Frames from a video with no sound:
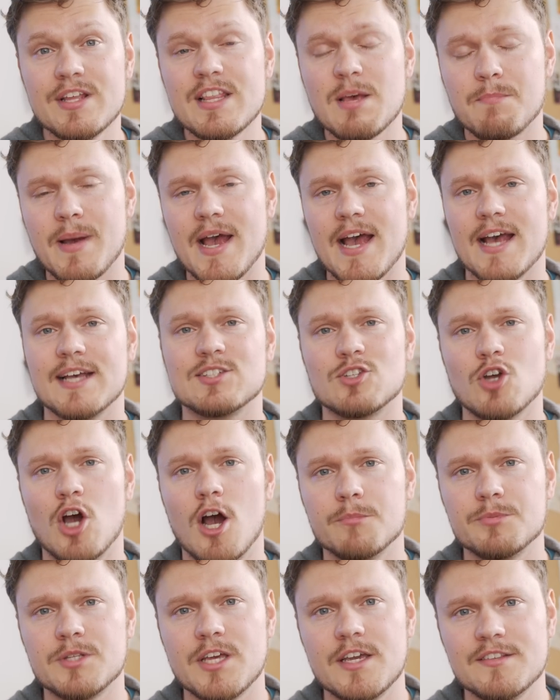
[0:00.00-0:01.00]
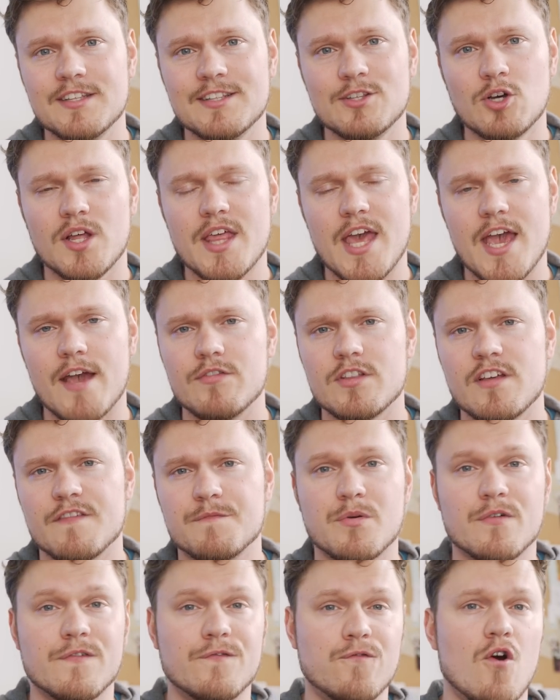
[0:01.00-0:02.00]
in the past, Optane did not have
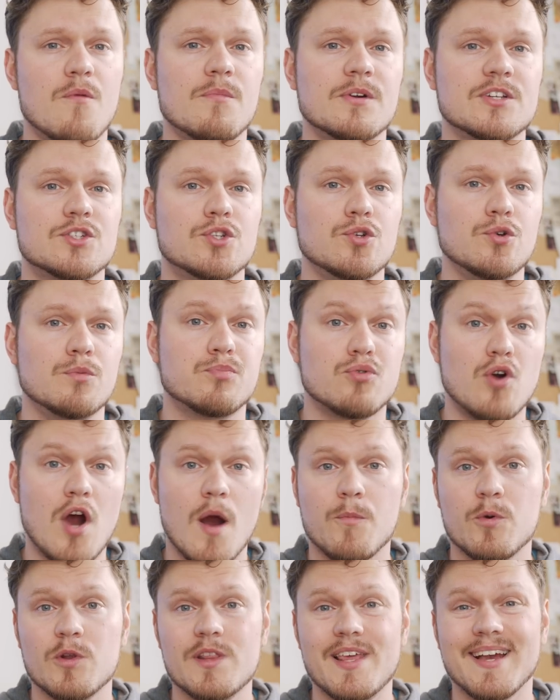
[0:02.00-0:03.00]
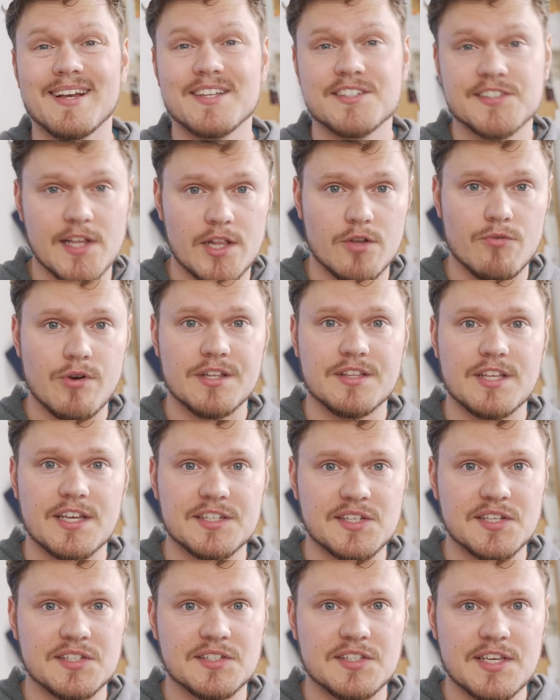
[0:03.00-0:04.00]
enough performance to properly accelerate
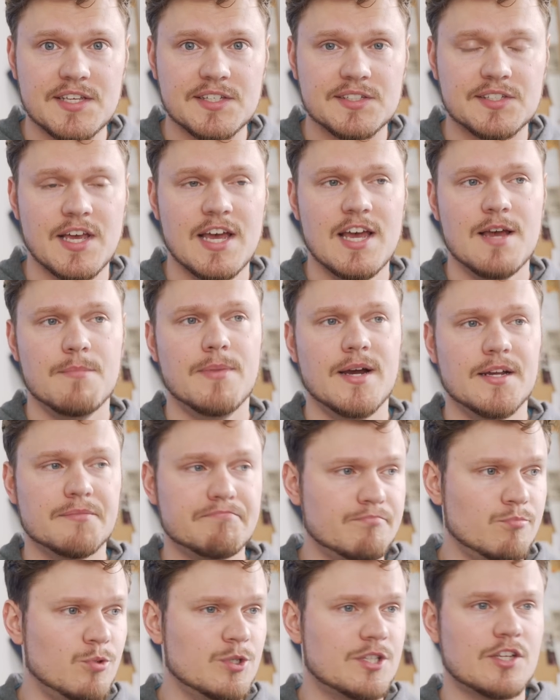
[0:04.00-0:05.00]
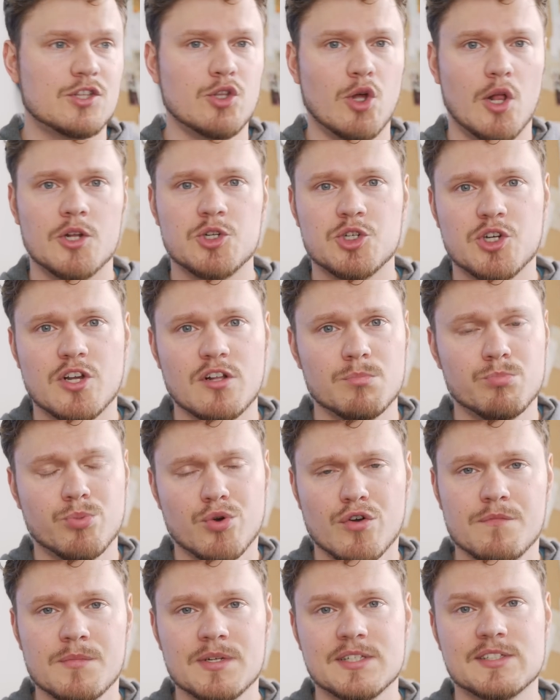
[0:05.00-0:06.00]
SSDs, but with technological
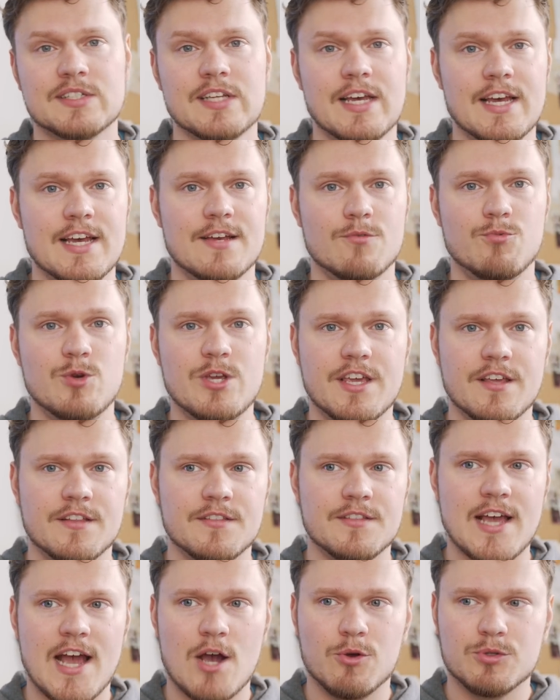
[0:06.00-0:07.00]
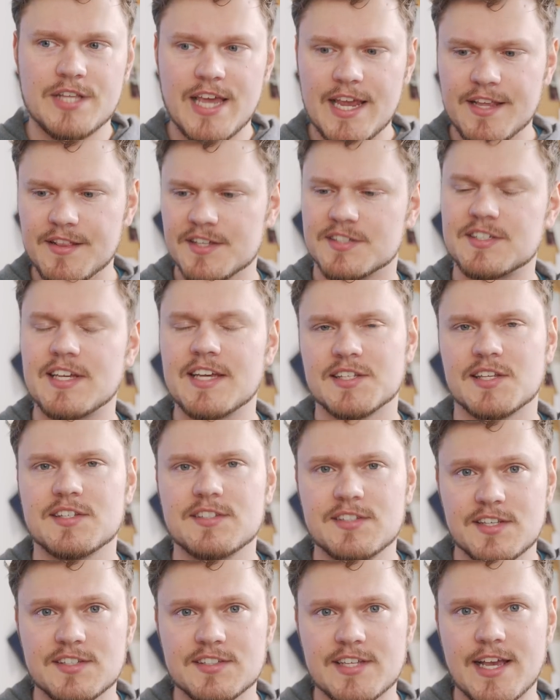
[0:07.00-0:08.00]
improvements, we can now take this
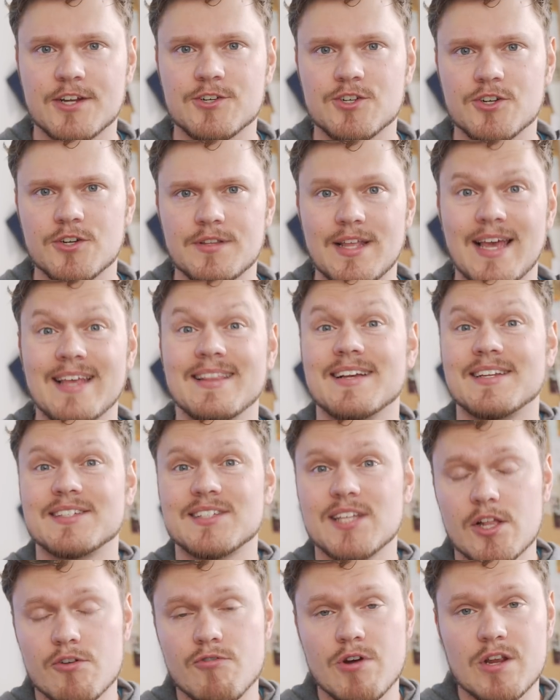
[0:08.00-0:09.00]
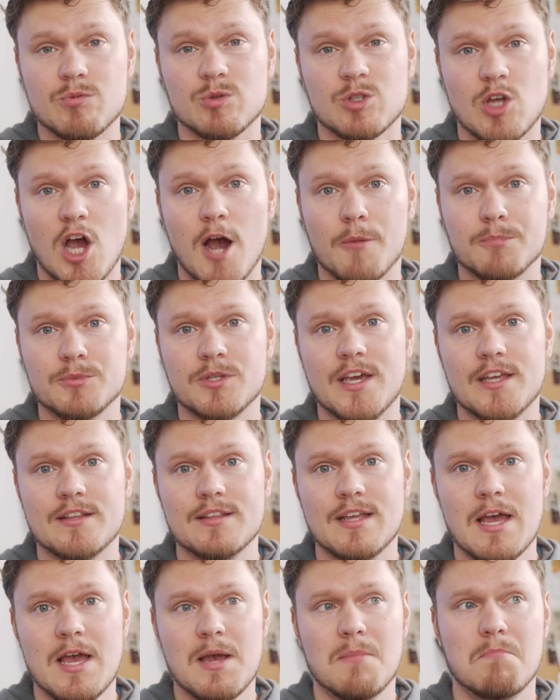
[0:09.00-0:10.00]
SSD section and accelerate with
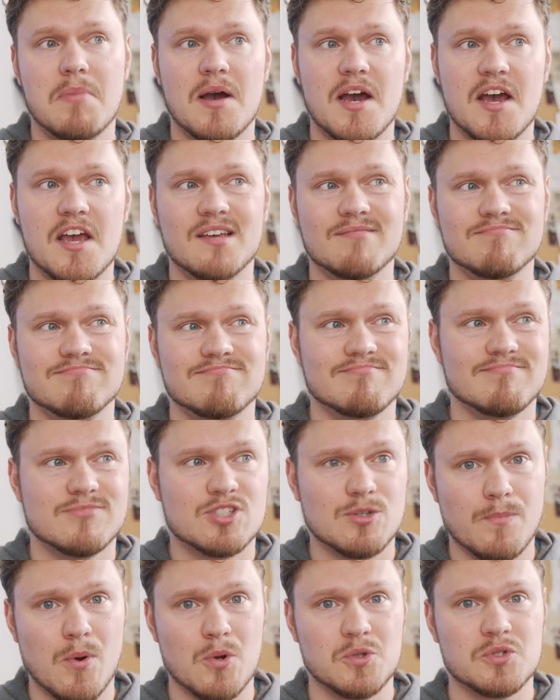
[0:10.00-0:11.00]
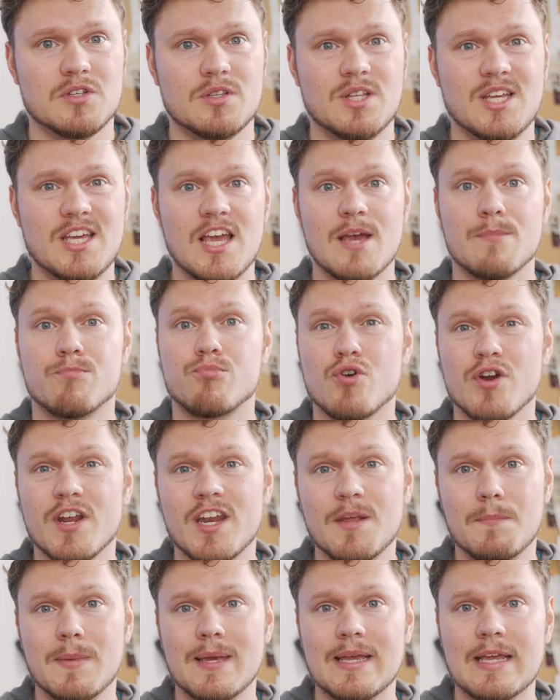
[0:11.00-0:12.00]
Optane by supposedly a
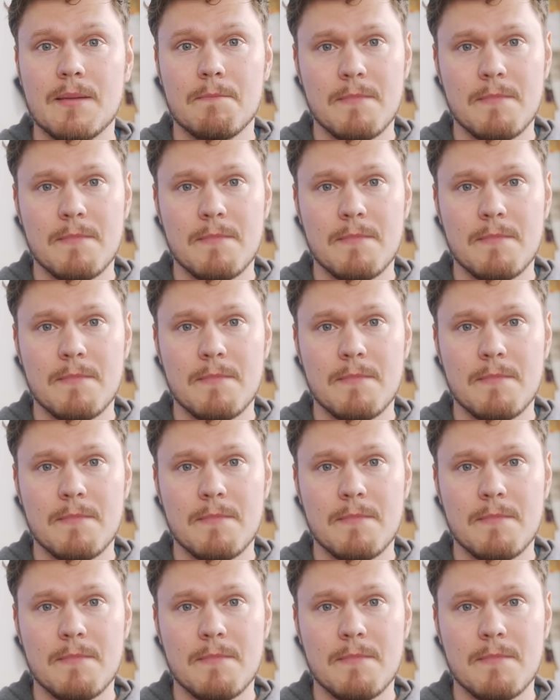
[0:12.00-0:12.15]
pretty big